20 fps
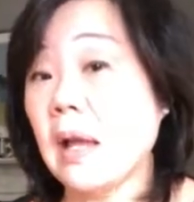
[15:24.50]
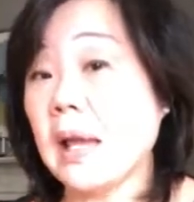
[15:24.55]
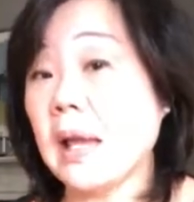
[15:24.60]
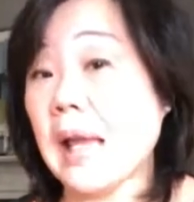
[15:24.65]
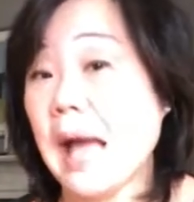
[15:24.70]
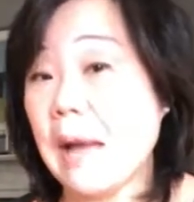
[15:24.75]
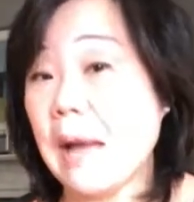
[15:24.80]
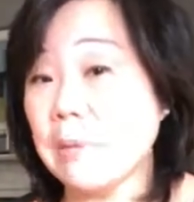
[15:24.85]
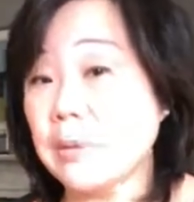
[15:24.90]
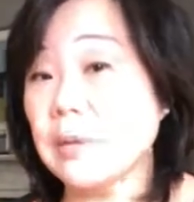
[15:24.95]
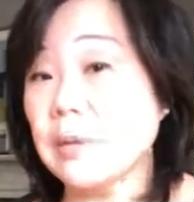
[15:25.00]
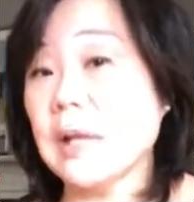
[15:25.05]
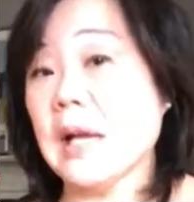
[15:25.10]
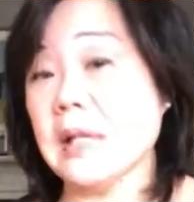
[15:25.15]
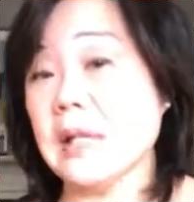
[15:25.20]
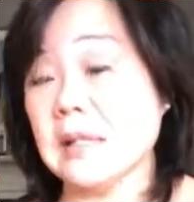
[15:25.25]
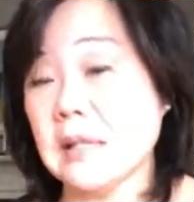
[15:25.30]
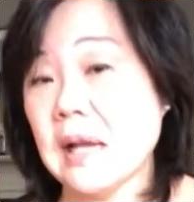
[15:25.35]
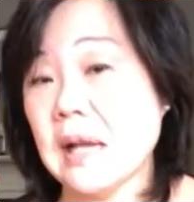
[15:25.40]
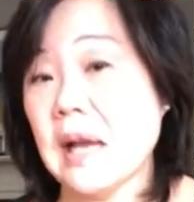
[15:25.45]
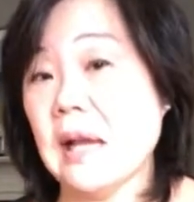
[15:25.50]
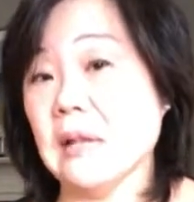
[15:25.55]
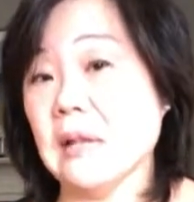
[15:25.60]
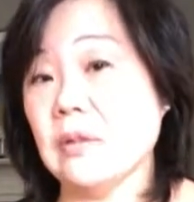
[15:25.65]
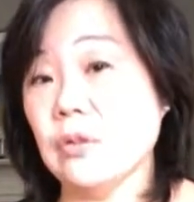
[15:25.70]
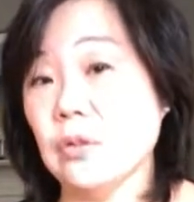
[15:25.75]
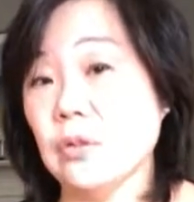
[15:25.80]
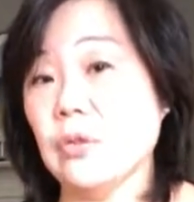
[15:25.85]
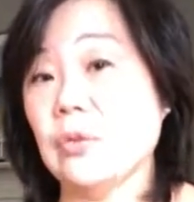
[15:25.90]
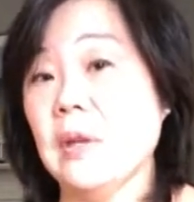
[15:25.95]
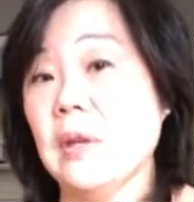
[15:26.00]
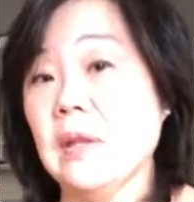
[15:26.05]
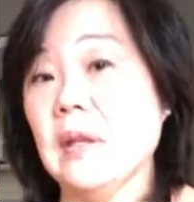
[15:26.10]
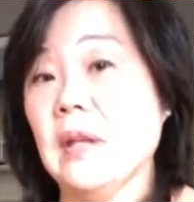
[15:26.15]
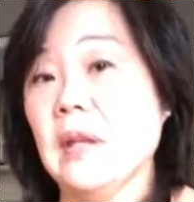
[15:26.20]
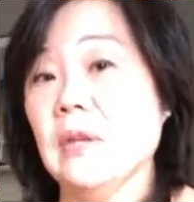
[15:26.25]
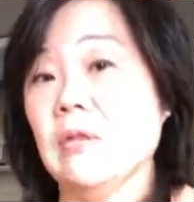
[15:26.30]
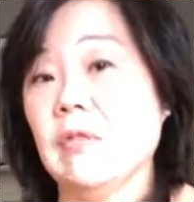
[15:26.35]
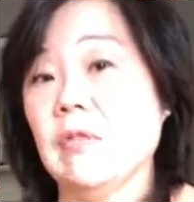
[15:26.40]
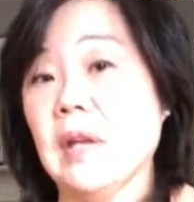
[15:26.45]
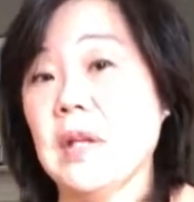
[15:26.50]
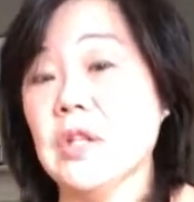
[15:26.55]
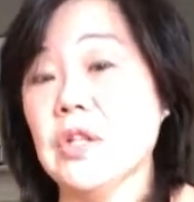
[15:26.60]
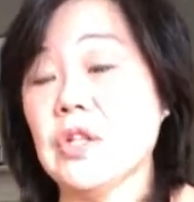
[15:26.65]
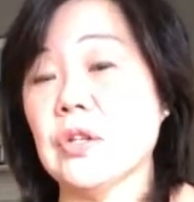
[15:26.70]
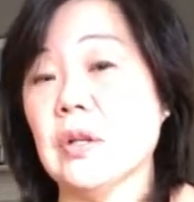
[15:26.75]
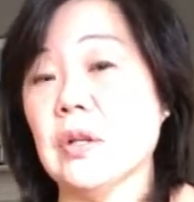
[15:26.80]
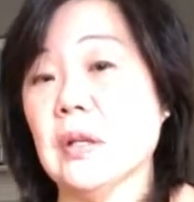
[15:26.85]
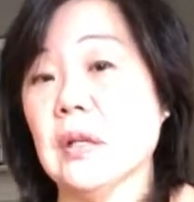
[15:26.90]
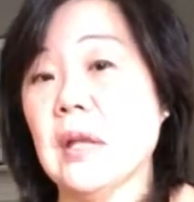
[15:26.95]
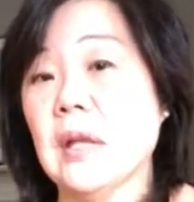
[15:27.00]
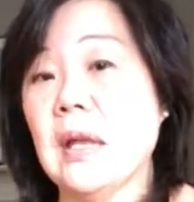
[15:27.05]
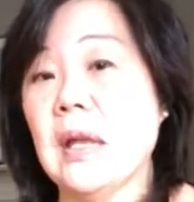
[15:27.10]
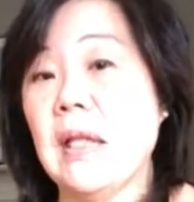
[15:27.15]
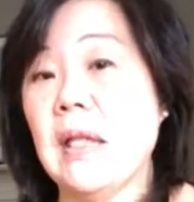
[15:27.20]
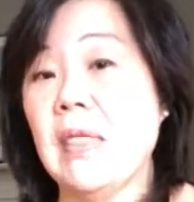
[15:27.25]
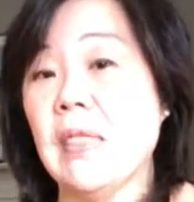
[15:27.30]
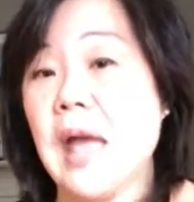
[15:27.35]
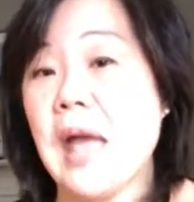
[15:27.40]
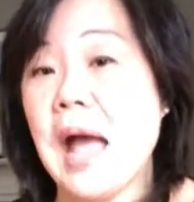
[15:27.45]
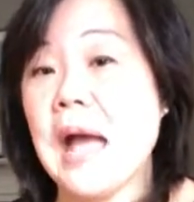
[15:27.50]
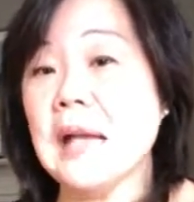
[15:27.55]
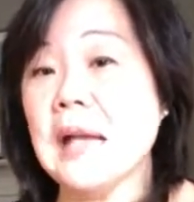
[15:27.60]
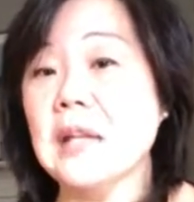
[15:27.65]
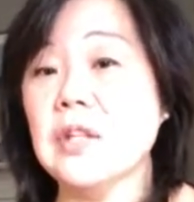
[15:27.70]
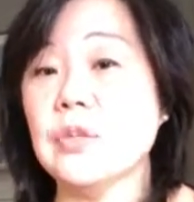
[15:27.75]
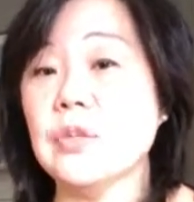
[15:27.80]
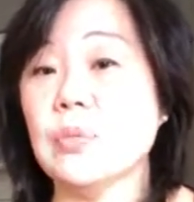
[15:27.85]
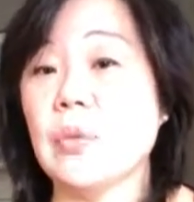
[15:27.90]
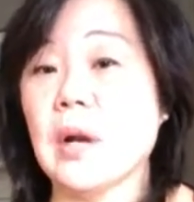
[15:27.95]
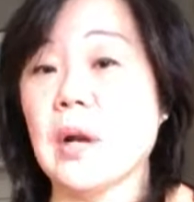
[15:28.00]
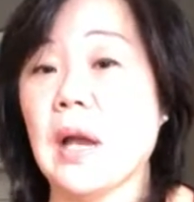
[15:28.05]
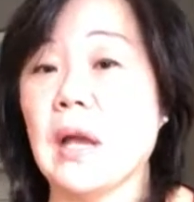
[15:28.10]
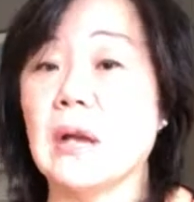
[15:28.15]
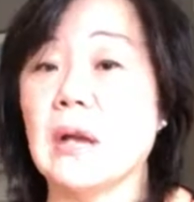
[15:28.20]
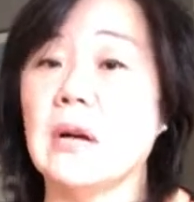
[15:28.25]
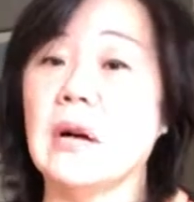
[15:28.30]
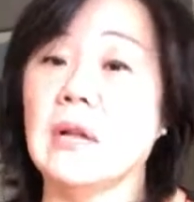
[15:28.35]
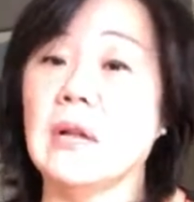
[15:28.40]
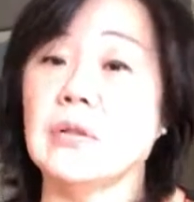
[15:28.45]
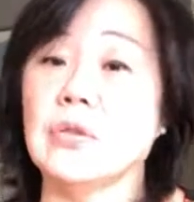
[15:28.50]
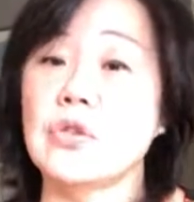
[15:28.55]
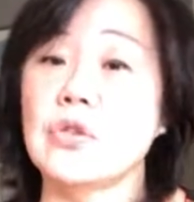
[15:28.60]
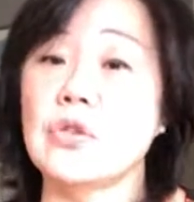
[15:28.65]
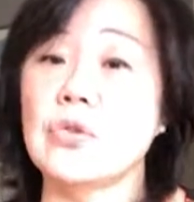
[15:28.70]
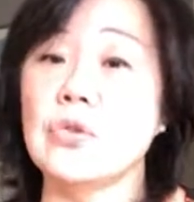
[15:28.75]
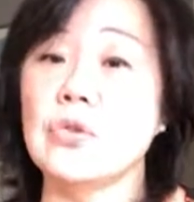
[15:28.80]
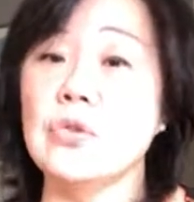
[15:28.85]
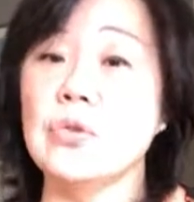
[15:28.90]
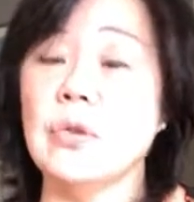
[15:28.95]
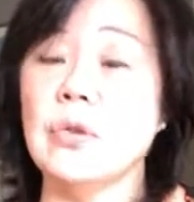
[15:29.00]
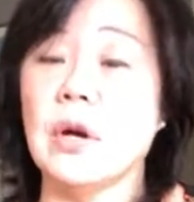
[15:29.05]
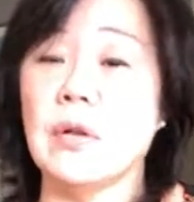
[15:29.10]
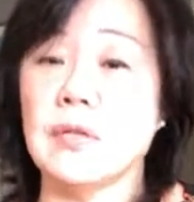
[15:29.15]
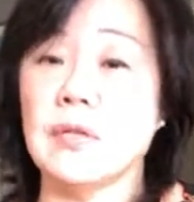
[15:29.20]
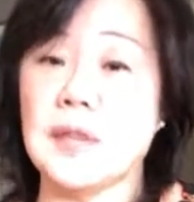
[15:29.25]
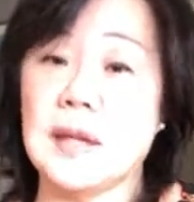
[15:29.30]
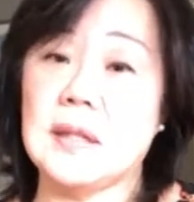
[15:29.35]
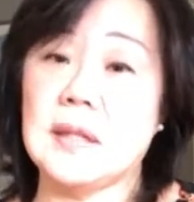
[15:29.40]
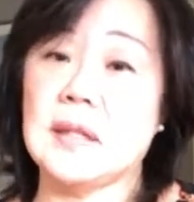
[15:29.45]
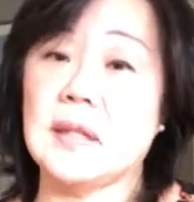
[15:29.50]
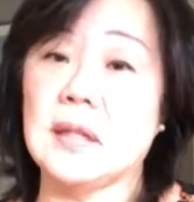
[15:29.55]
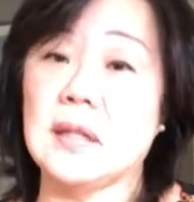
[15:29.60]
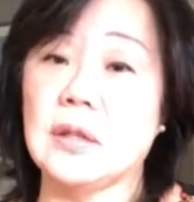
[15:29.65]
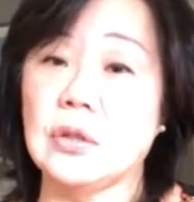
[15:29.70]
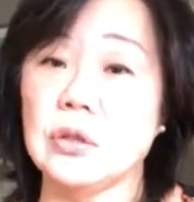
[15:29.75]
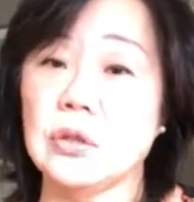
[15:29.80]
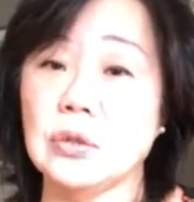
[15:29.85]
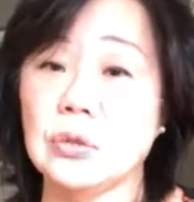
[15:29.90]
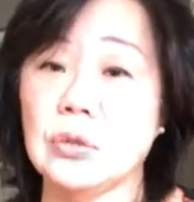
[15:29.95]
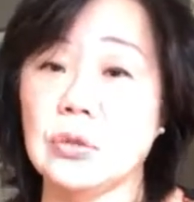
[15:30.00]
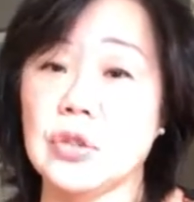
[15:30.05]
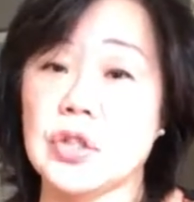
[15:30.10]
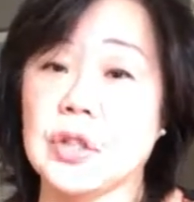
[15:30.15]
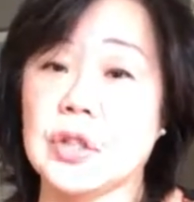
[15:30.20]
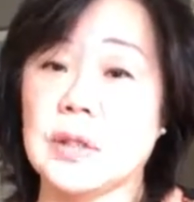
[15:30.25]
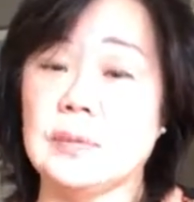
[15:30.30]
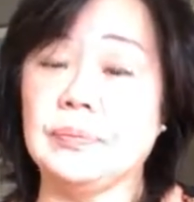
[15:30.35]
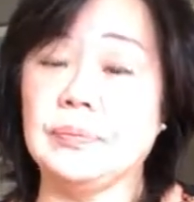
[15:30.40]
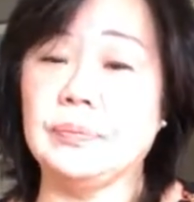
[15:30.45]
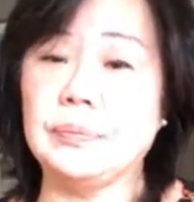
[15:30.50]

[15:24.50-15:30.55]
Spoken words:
capitalize that to create the innovation. That is what I call the true authentic inclusion.